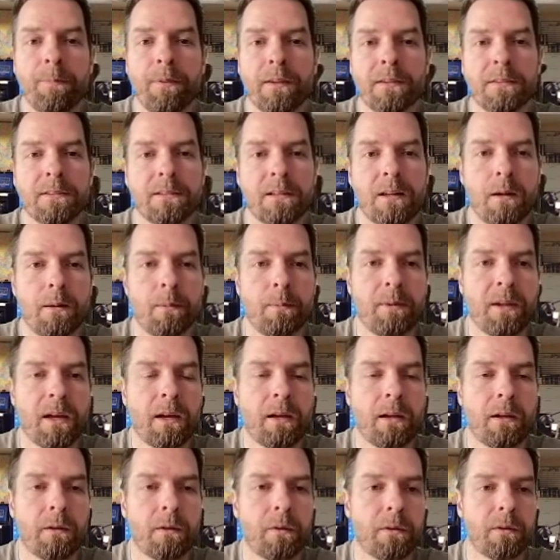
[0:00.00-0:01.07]
set up
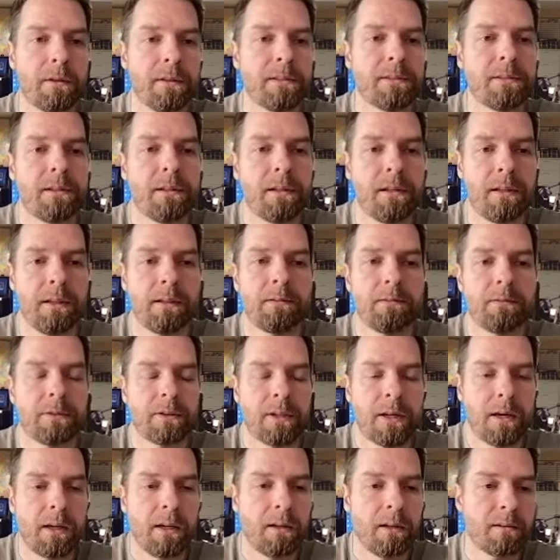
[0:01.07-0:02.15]
categories, and they
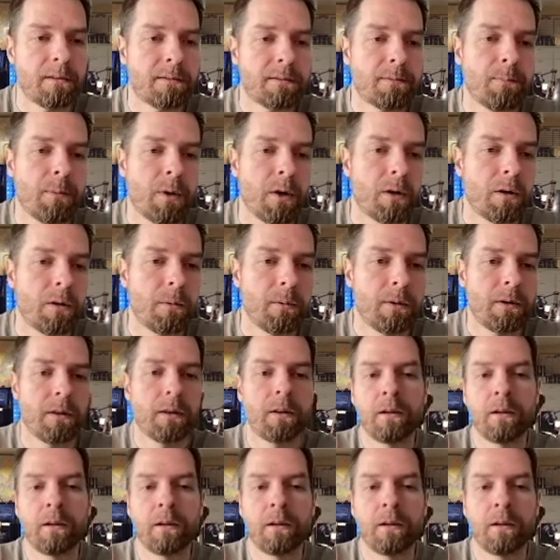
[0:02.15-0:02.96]
try to get smarter with